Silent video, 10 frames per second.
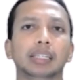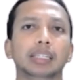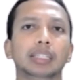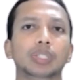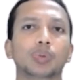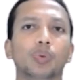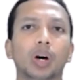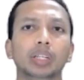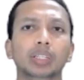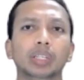is
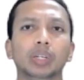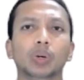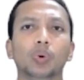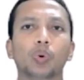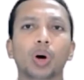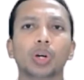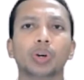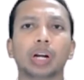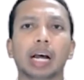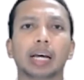one or
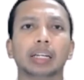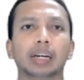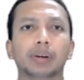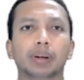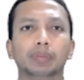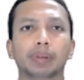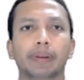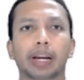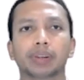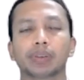other of the
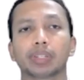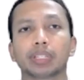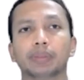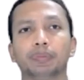factors,